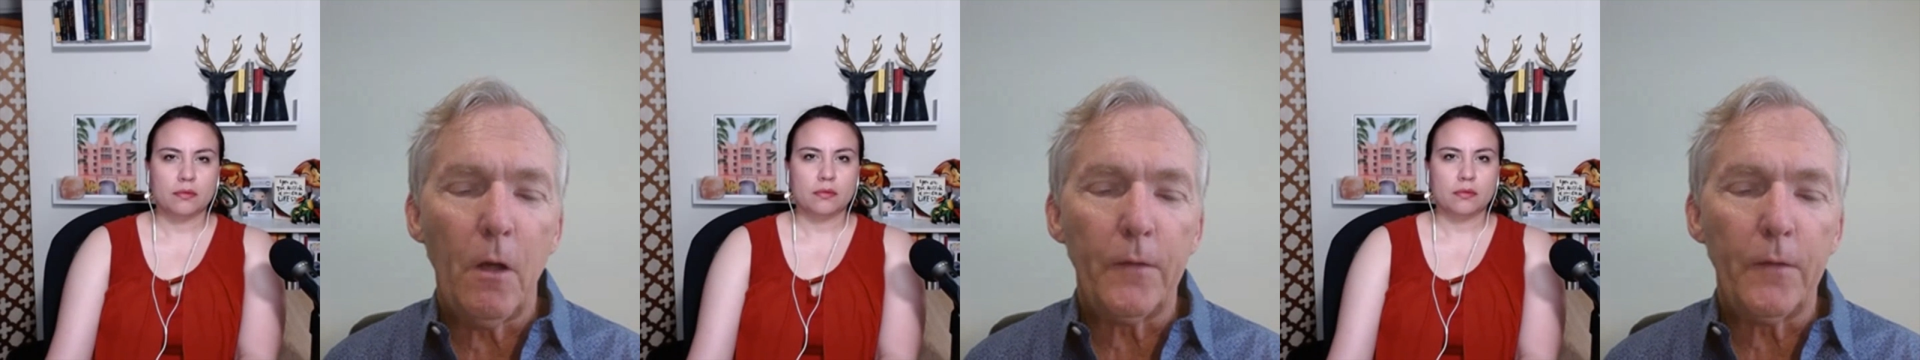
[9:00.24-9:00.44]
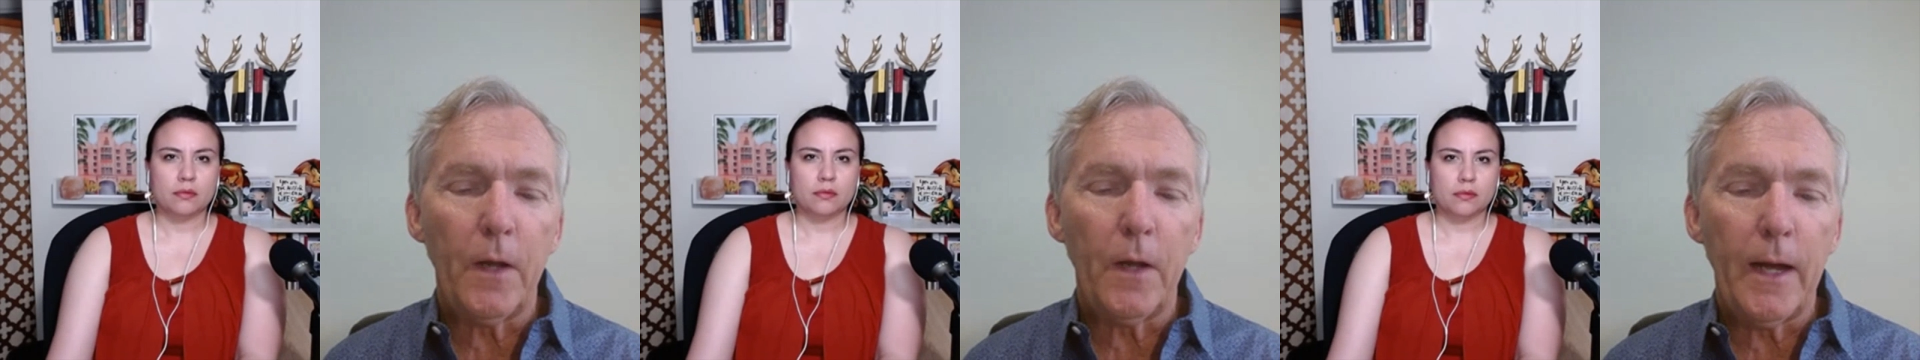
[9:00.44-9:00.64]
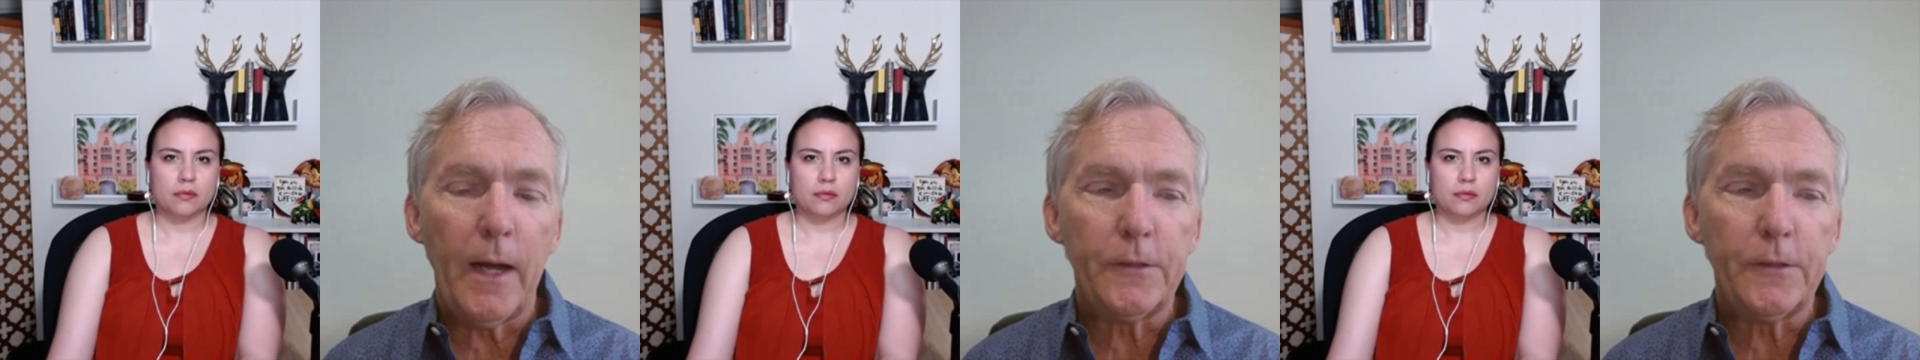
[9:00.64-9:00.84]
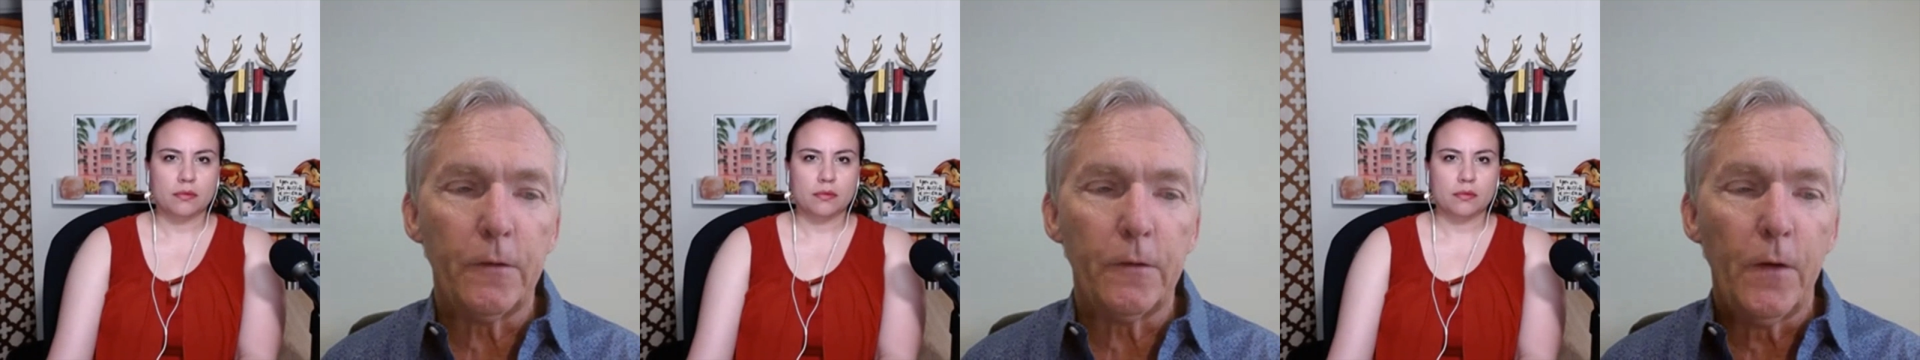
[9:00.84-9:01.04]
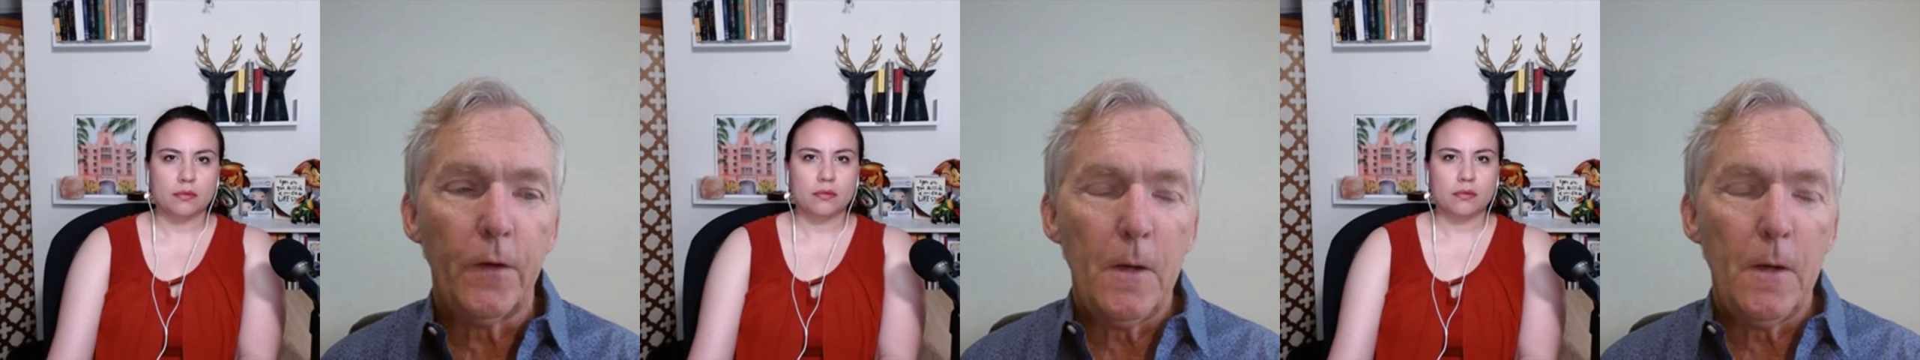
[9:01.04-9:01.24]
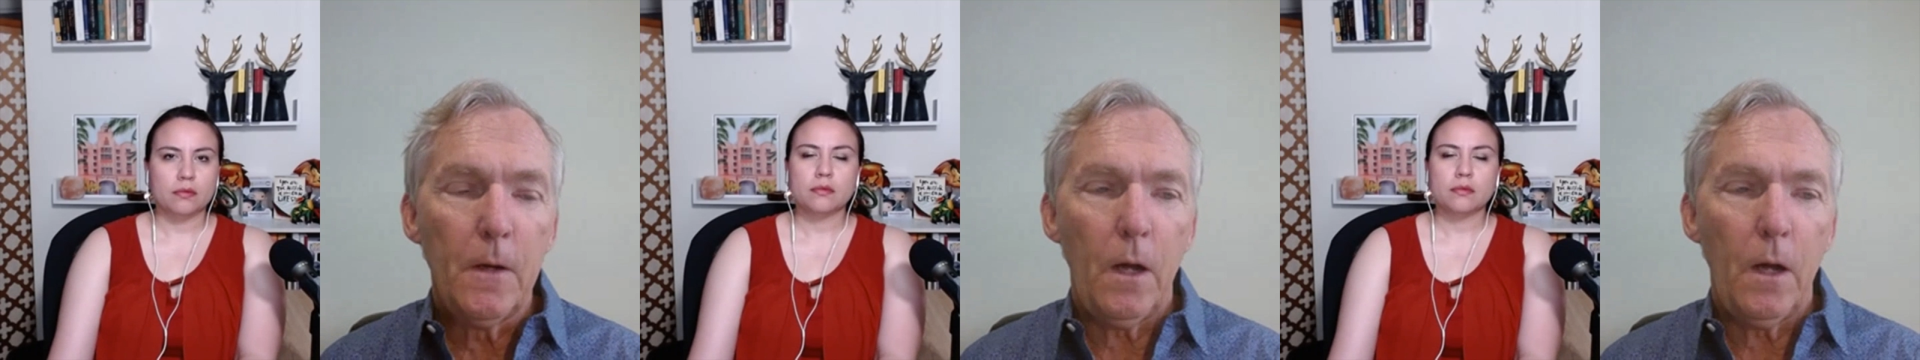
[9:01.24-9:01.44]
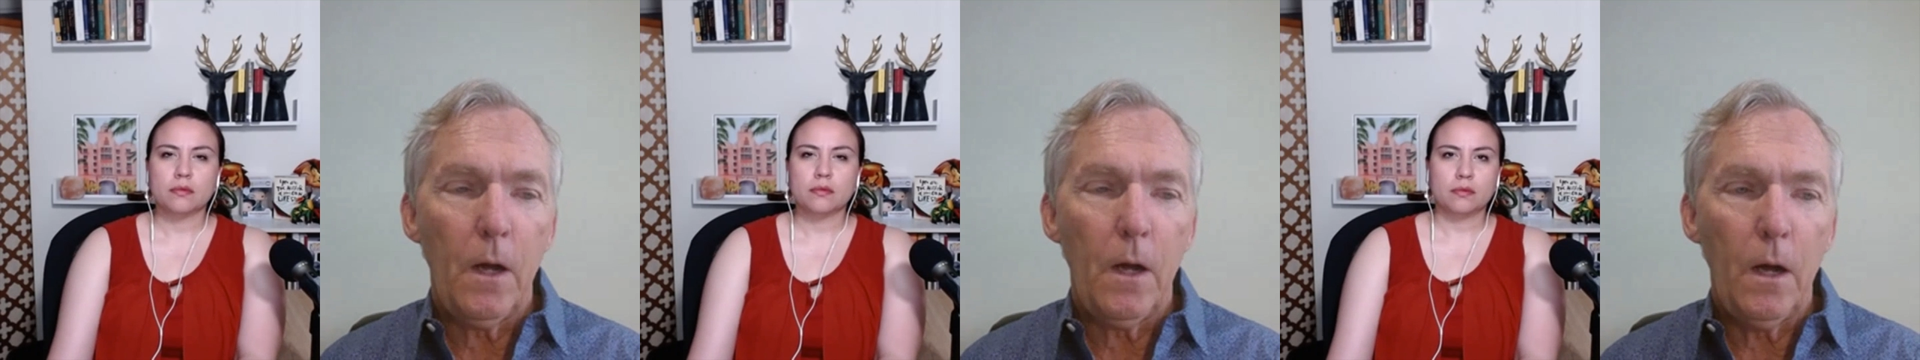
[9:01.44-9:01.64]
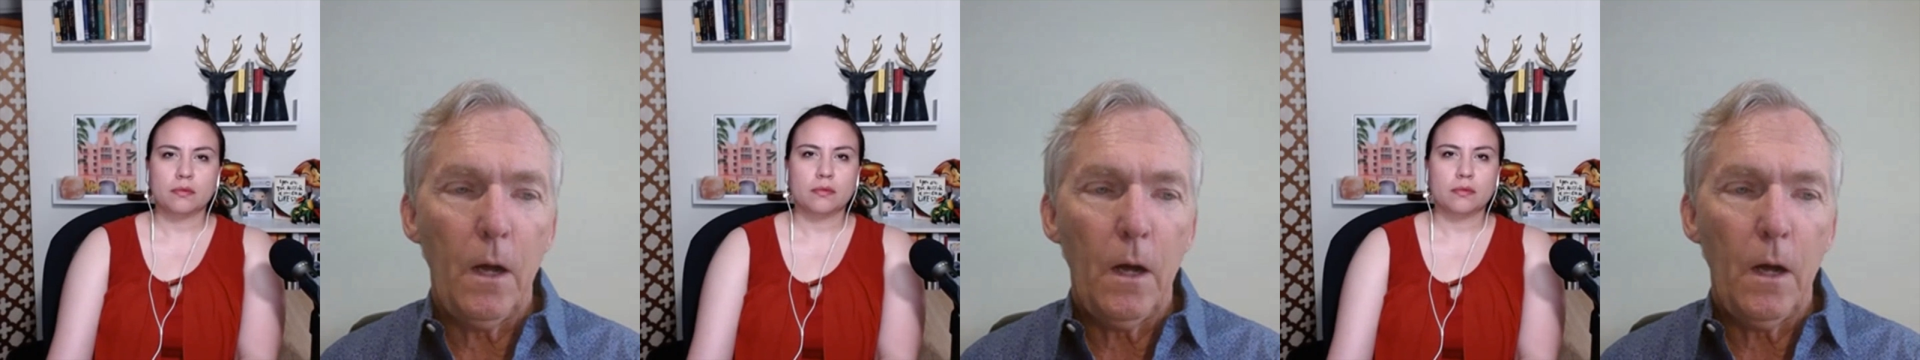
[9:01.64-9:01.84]
Speaker 1: along the lines of
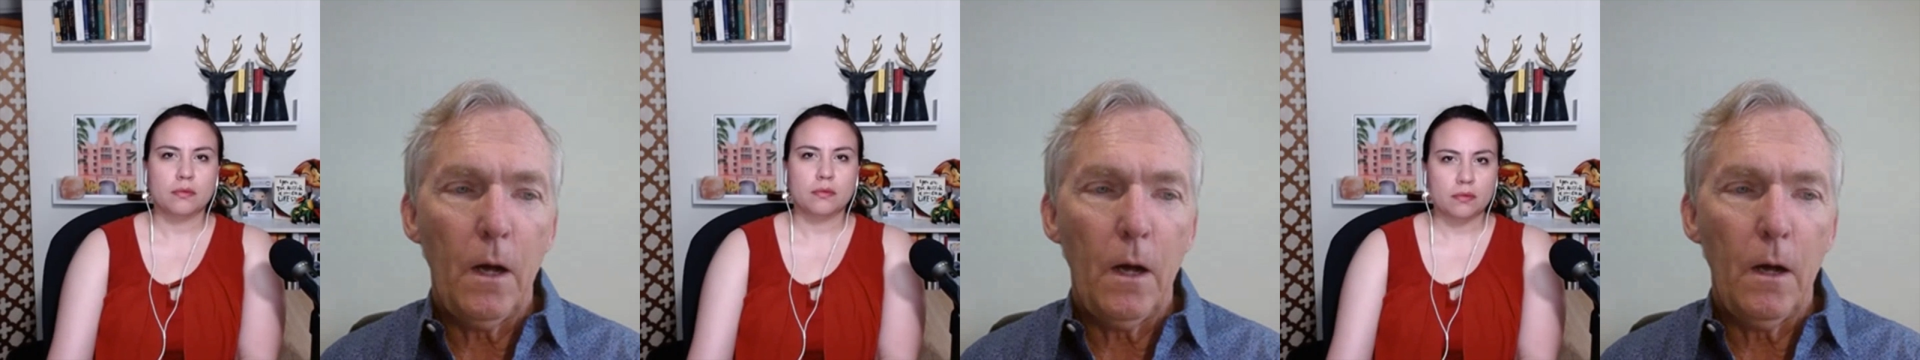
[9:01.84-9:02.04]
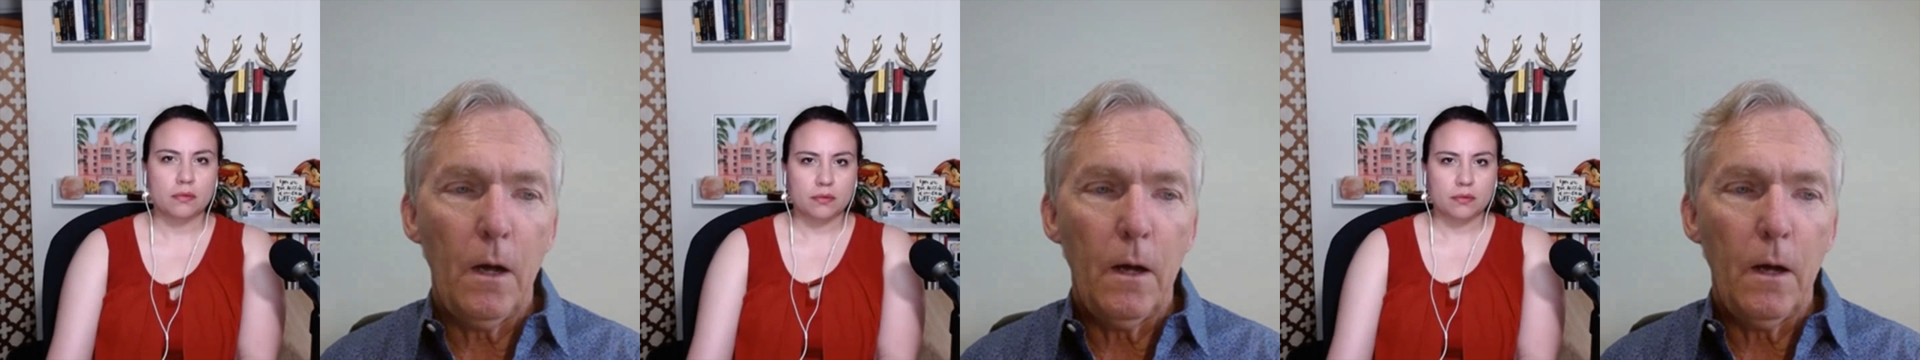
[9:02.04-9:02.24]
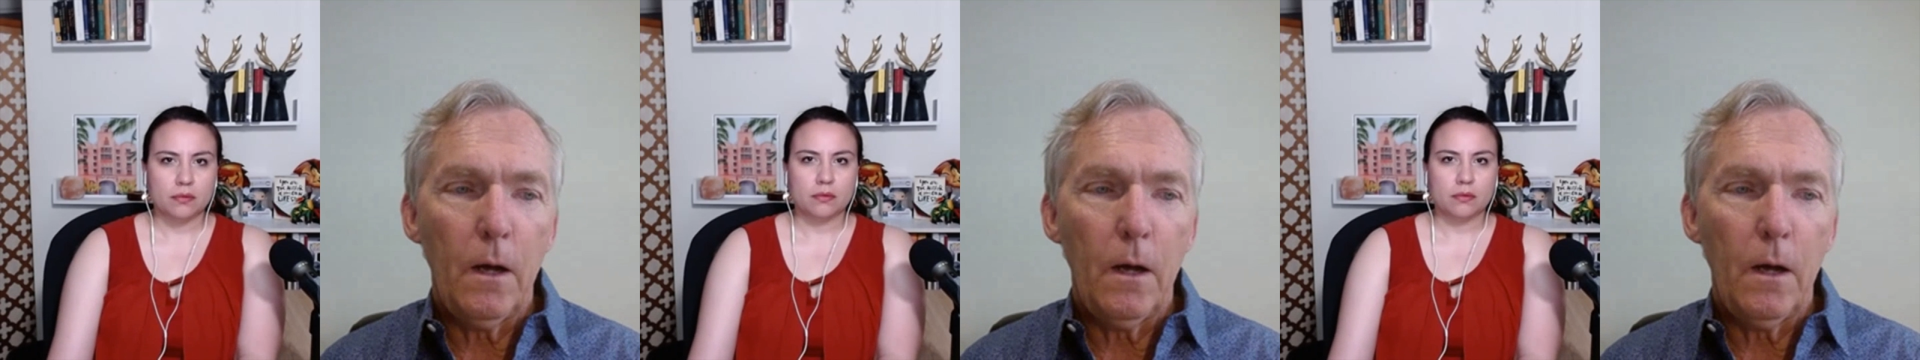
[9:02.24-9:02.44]
uh,